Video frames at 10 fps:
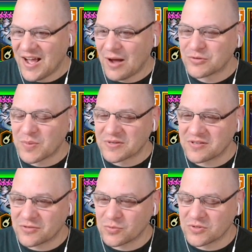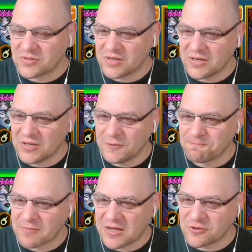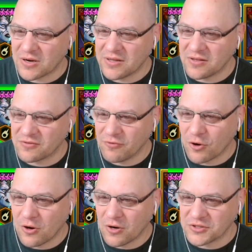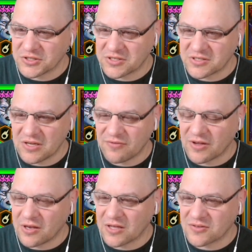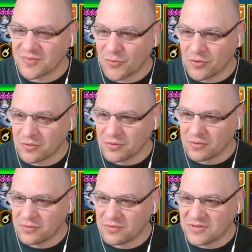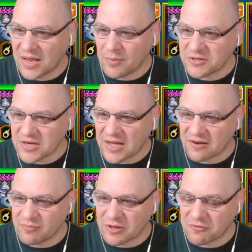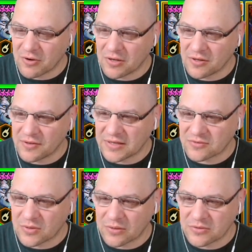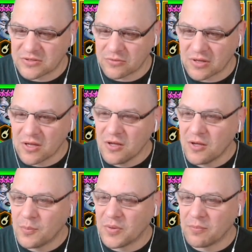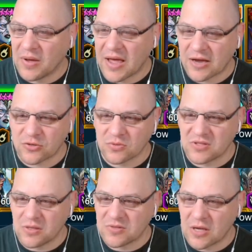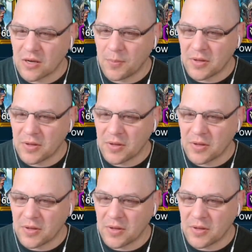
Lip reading: was this was, I tried this for hard just to see if I could get some more damage out of Mithrala. That's what I was doing. But my actual team setup